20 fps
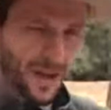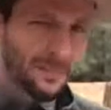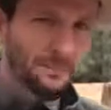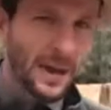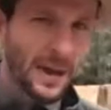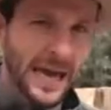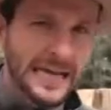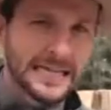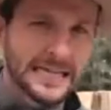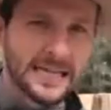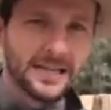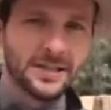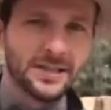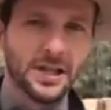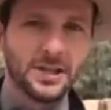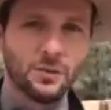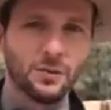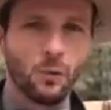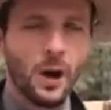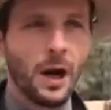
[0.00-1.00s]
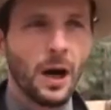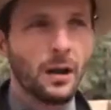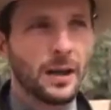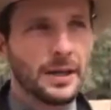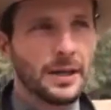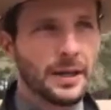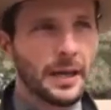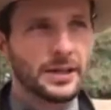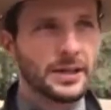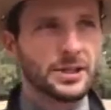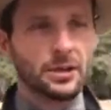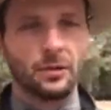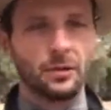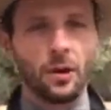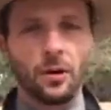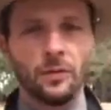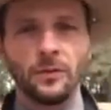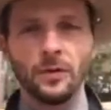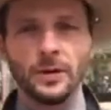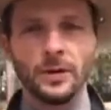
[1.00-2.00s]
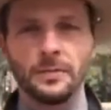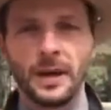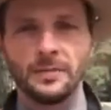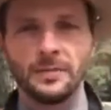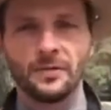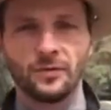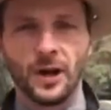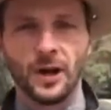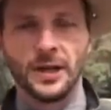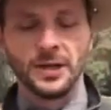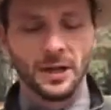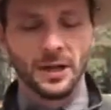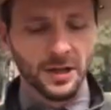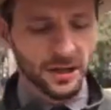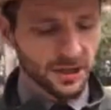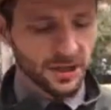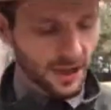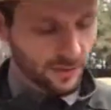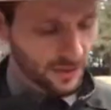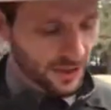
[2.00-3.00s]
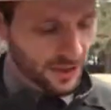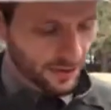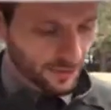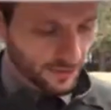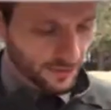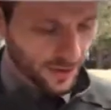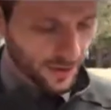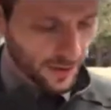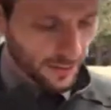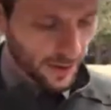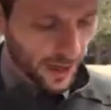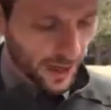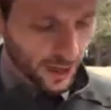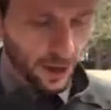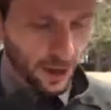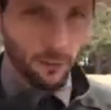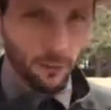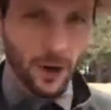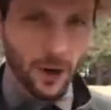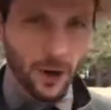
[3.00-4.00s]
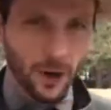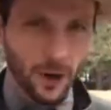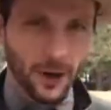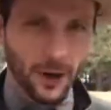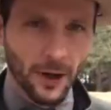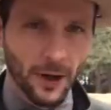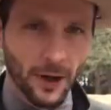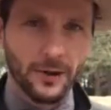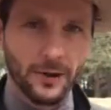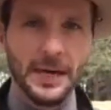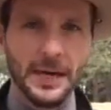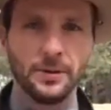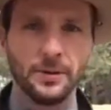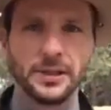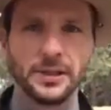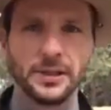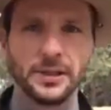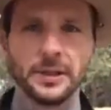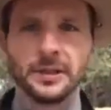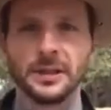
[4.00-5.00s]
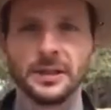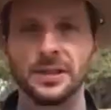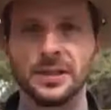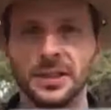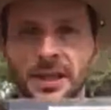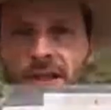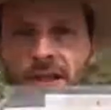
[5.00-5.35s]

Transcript: paintings as well, and so hopefully, maybe Fran, you can just give me some feedback on whether you're able to see these